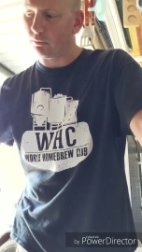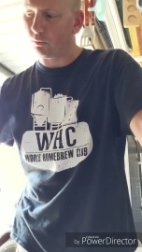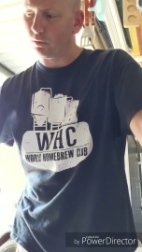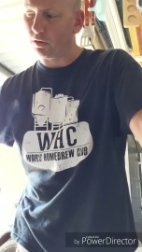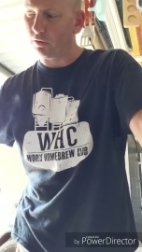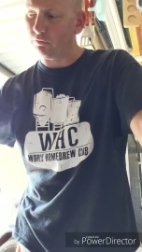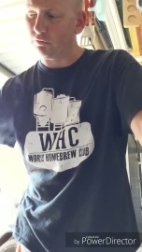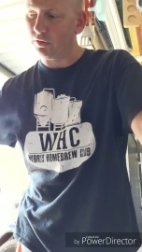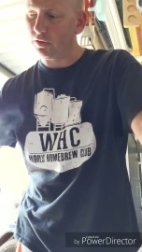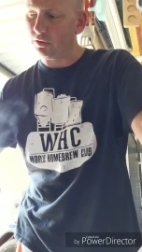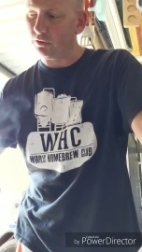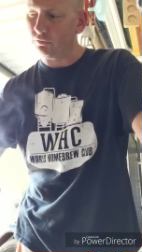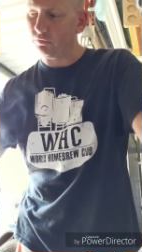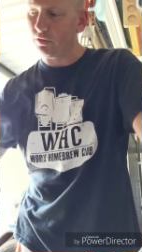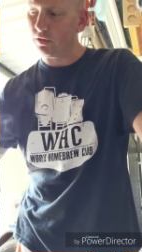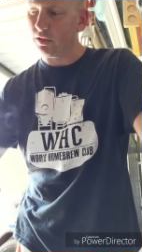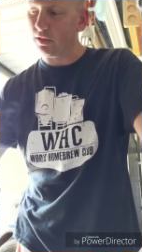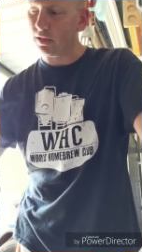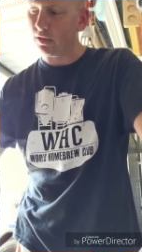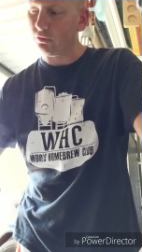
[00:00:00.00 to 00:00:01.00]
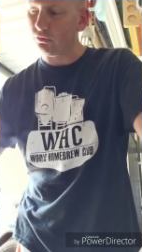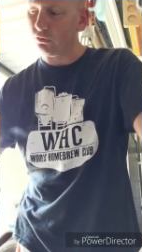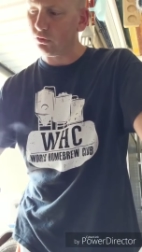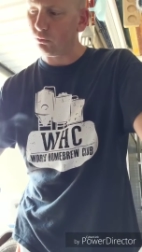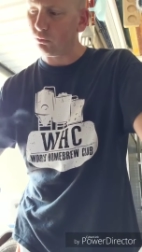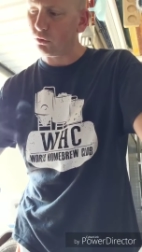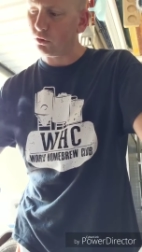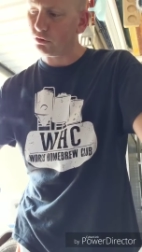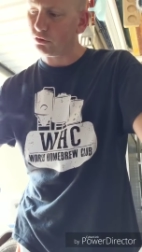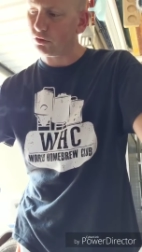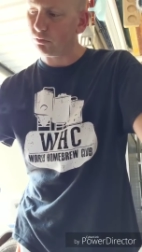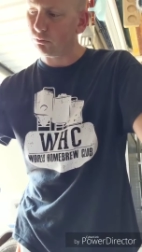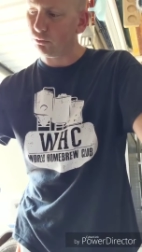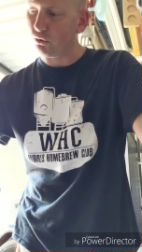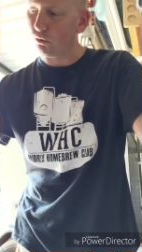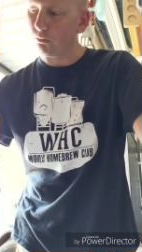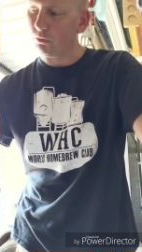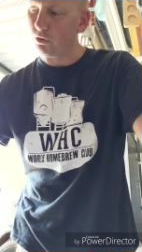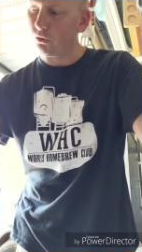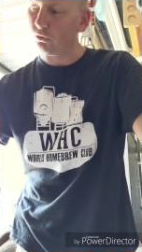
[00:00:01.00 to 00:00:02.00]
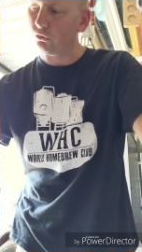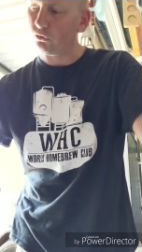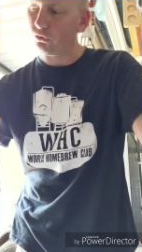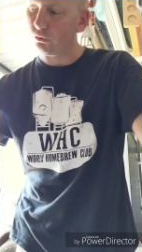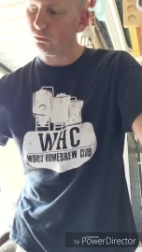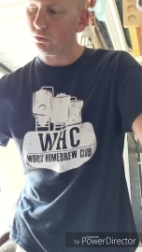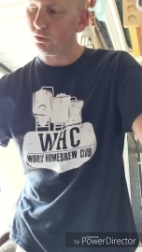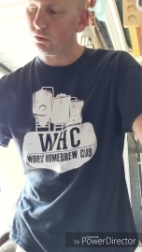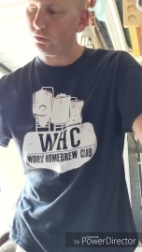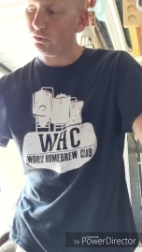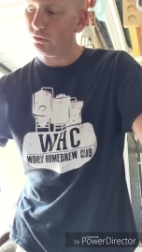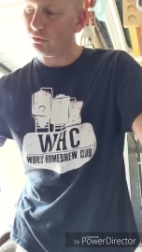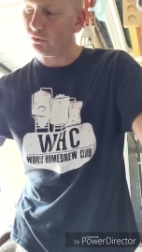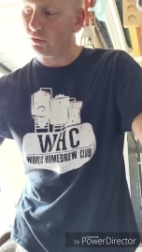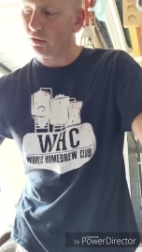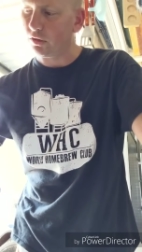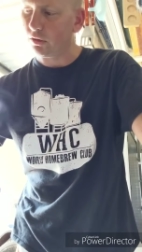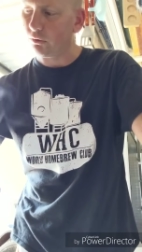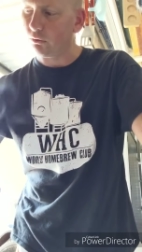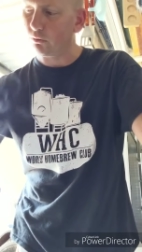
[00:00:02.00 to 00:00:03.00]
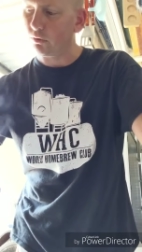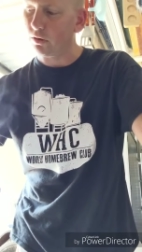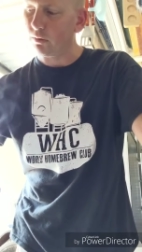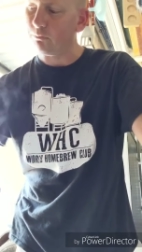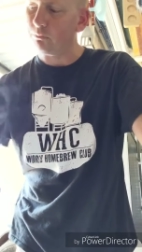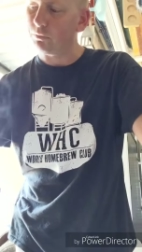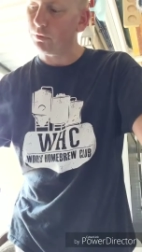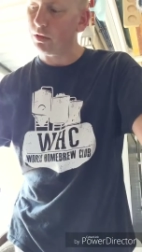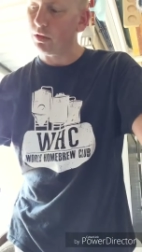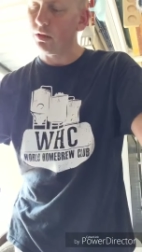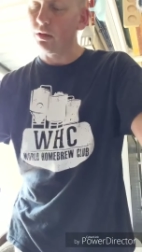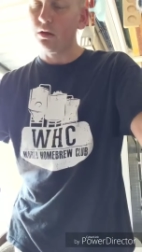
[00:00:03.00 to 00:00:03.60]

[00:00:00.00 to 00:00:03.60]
one of his videos I watched, put me onto it. So